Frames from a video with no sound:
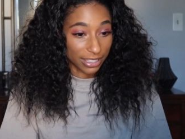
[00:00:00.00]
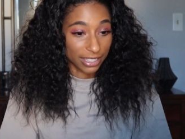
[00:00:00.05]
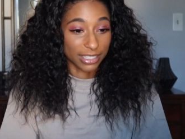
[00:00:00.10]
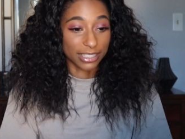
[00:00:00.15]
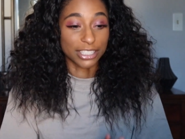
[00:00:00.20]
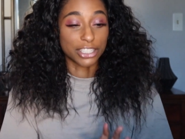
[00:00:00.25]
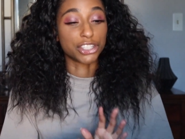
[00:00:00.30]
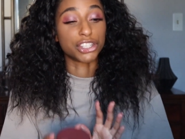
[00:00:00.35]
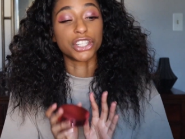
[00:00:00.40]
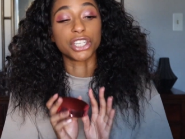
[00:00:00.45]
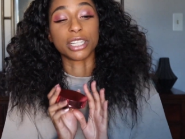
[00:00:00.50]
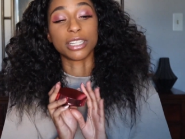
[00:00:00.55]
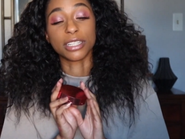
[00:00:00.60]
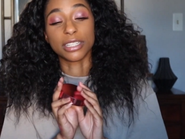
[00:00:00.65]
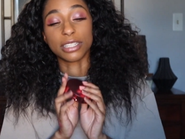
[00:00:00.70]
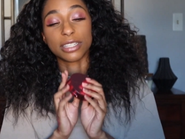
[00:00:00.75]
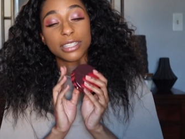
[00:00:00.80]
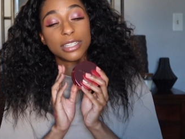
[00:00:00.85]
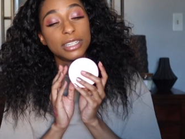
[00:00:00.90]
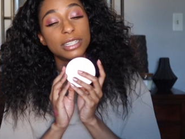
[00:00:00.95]
The, she
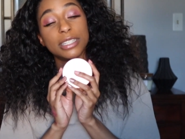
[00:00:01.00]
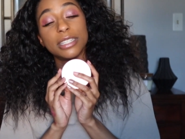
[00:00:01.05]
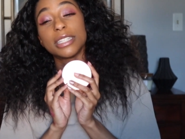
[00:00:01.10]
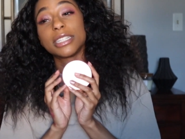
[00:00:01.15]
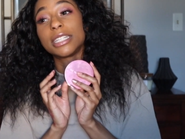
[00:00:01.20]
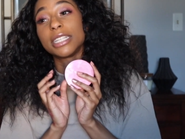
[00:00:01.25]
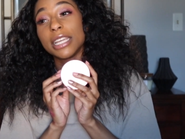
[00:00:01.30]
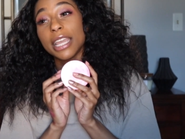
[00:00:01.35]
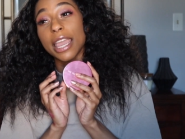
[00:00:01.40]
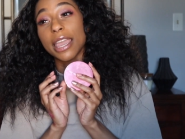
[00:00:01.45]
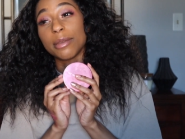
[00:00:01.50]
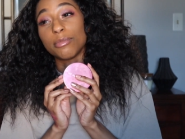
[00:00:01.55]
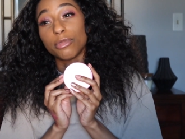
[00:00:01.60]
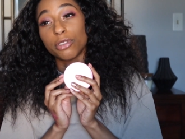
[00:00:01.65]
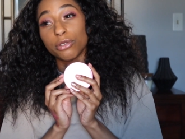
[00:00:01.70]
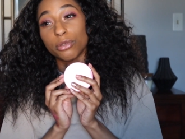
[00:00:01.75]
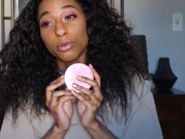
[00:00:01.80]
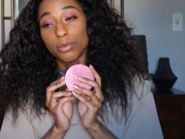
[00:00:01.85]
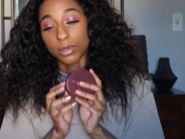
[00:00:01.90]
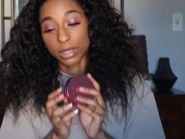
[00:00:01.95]
she she came
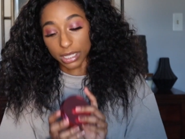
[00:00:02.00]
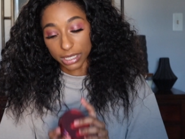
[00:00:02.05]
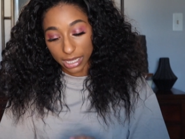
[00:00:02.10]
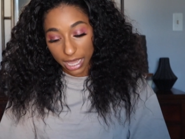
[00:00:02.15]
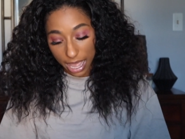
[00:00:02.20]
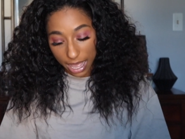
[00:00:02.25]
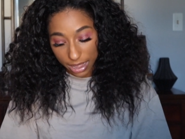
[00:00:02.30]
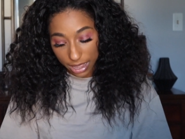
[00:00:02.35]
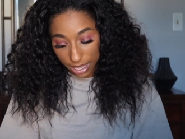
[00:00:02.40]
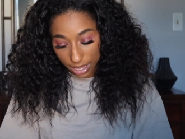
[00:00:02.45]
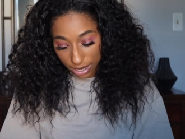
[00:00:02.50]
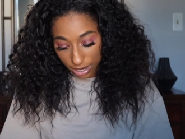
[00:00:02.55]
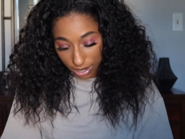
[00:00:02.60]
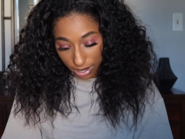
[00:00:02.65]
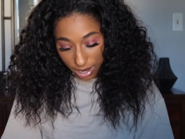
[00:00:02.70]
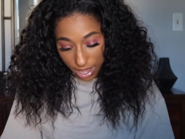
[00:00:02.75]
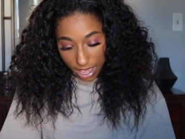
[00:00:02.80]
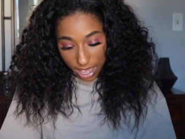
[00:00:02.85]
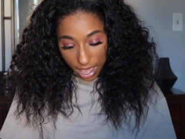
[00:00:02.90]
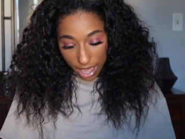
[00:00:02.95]
through with this highlighter.